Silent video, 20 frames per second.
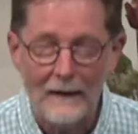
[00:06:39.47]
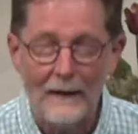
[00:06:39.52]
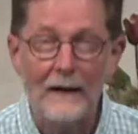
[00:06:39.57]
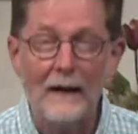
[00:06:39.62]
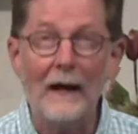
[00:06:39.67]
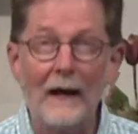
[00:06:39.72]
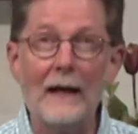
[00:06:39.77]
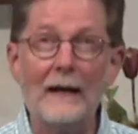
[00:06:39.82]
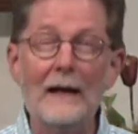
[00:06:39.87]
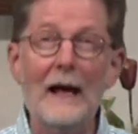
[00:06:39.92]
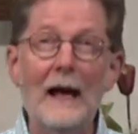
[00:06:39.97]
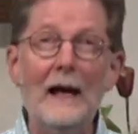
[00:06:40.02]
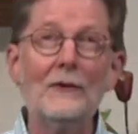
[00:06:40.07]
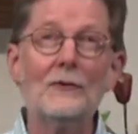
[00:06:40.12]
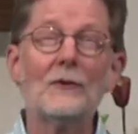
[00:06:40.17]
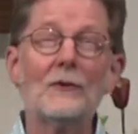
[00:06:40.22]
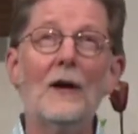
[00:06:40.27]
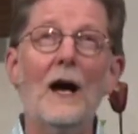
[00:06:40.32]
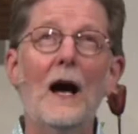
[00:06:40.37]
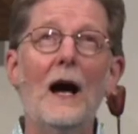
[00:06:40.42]
and asked
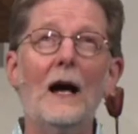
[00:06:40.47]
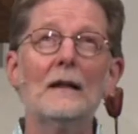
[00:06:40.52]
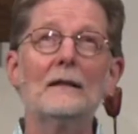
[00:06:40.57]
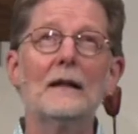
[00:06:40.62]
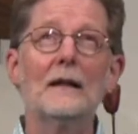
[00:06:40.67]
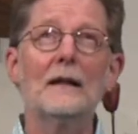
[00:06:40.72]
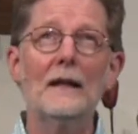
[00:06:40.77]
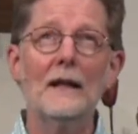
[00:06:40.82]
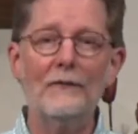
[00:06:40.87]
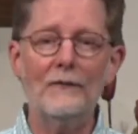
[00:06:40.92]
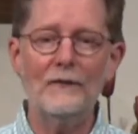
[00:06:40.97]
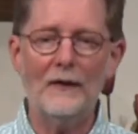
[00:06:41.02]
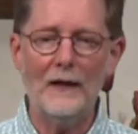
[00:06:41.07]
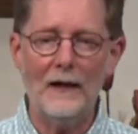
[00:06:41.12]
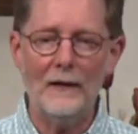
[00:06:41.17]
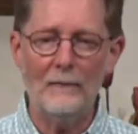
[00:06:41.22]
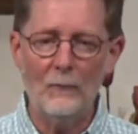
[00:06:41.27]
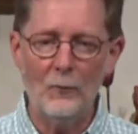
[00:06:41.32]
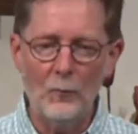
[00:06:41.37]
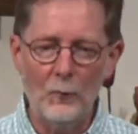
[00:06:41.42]
God to give
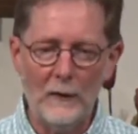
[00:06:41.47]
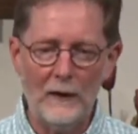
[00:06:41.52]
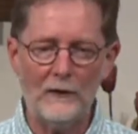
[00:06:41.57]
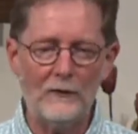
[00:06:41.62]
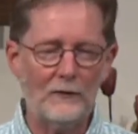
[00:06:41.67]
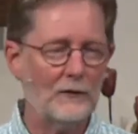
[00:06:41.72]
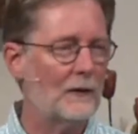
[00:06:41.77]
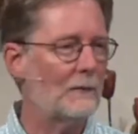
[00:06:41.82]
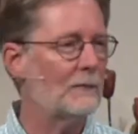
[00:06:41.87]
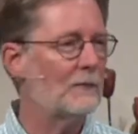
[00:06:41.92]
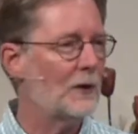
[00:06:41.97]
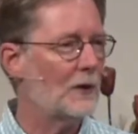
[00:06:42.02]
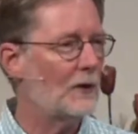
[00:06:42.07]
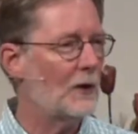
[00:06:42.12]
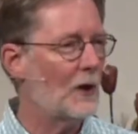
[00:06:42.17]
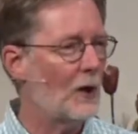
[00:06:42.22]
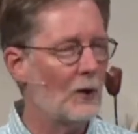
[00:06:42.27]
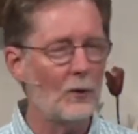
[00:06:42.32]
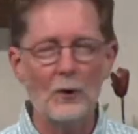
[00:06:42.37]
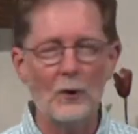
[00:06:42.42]
him wisdom to
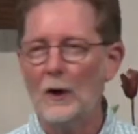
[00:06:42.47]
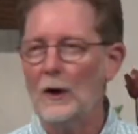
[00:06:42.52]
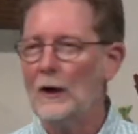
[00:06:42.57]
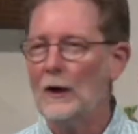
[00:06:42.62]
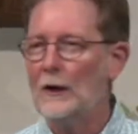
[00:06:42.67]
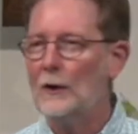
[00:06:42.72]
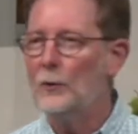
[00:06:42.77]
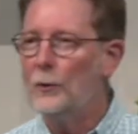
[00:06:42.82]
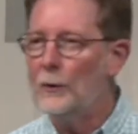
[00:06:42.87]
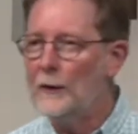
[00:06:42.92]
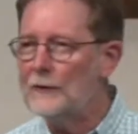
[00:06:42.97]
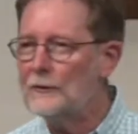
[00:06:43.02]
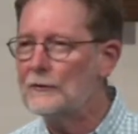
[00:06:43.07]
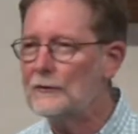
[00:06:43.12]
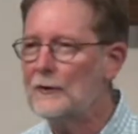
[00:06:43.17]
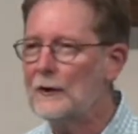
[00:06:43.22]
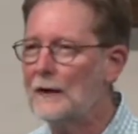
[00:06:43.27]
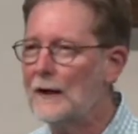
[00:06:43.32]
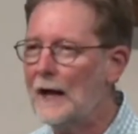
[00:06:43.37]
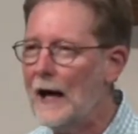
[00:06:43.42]
know which
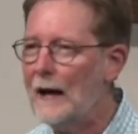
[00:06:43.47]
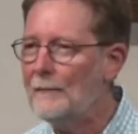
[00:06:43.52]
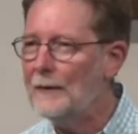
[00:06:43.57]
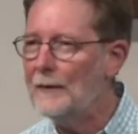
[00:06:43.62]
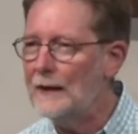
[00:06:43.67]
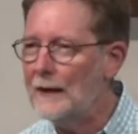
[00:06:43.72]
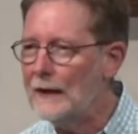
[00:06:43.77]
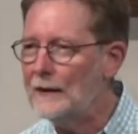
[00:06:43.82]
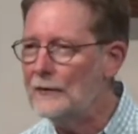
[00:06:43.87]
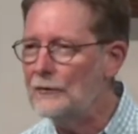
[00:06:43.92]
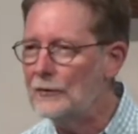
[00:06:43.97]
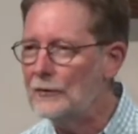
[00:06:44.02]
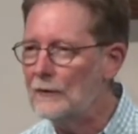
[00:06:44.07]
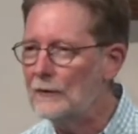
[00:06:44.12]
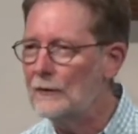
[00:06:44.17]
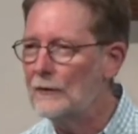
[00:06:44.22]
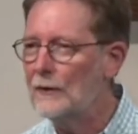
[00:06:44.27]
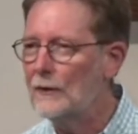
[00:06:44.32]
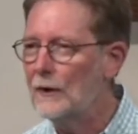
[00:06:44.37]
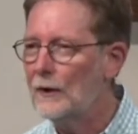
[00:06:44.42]

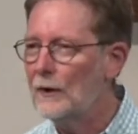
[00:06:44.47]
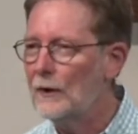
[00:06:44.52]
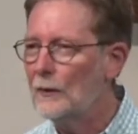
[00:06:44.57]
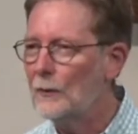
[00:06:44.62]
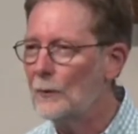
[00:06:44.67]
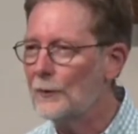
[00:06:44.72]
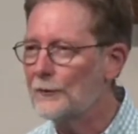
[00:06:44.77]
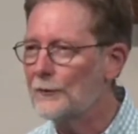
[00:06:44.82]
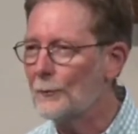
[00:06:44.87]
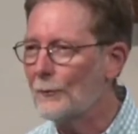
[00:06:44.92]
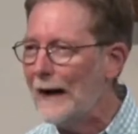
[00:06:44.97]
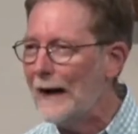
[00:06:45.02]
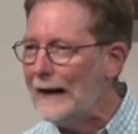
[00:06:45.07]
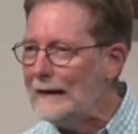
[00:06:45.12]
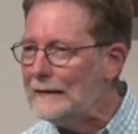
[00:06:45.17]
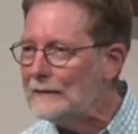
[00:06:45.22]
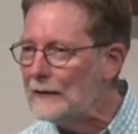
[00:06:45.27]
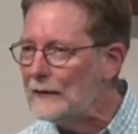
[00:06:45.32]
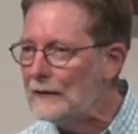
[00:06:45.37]
denomination was right.